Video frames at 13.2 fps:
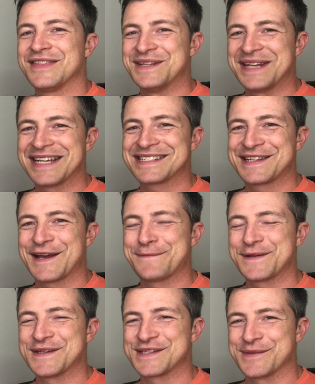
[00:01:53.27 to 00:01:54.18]
next
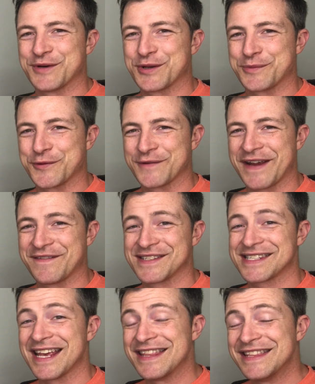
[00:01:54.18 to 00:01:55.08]
up is the Baltimore
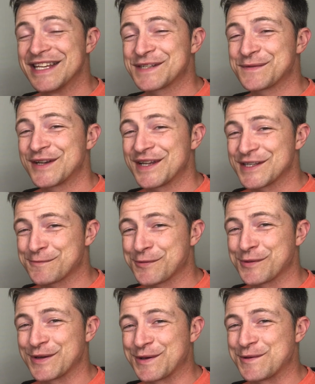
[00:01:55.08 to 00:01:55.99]
Ravens. And this one is
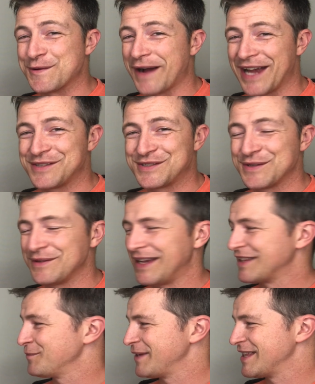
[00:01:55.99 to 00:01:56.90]
pretty cool. I do
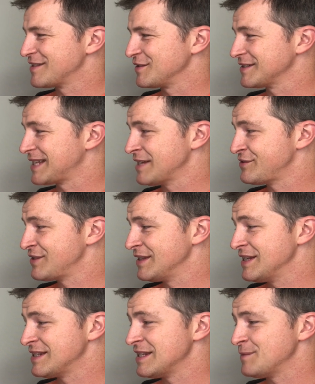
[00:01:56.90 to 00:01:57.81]
like the way this looks.
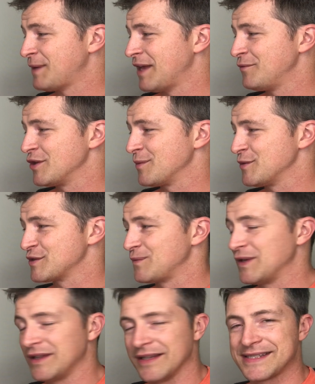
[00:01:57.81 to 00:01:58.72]
This is probably one of the
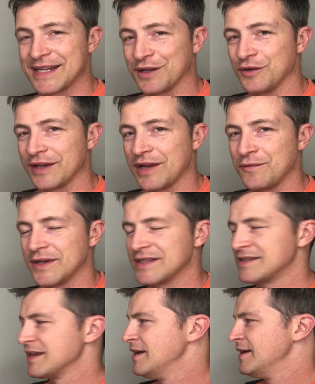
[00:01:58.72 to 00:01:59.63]
most realistic looking
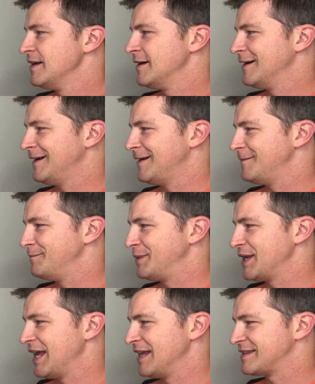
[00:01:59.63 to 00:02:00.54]
ones.
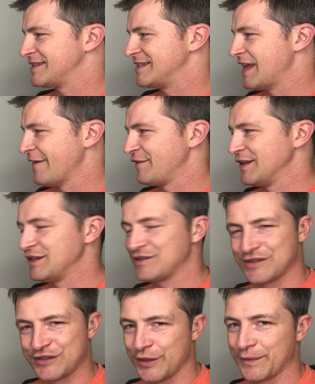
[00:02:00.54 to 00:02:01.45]
But it's definitely
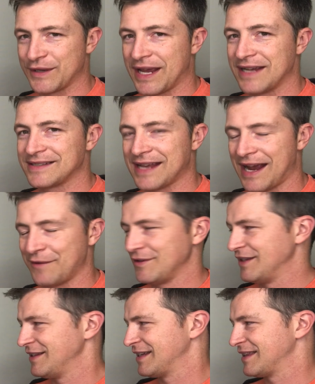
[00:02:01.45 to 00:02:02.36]
super nice. I
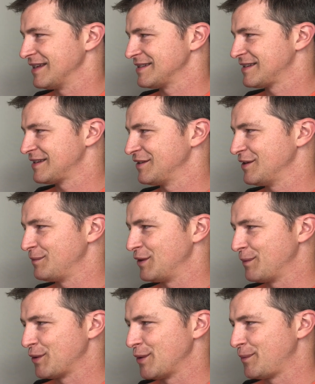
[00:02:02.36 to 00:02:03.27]
really like this.
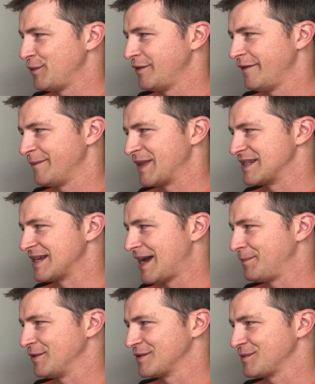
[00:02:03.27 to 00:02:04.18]
purple at the
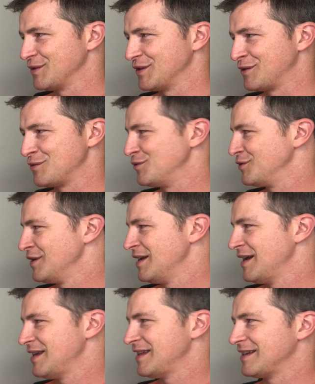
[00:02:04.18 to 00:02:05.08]
top looks really cool.
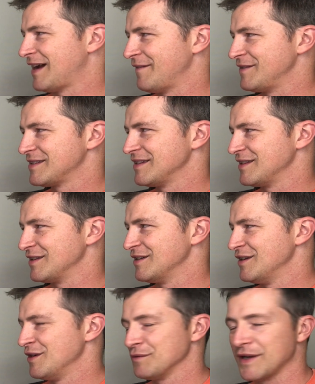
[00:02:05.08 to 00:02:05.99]
And then obviously
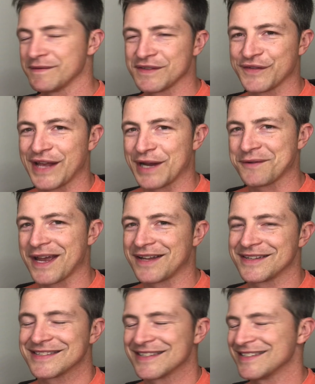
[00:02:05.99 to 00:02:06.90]
the Ravens flying
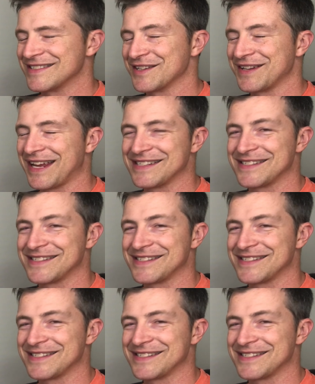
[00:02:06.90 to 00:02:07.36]
around is a nice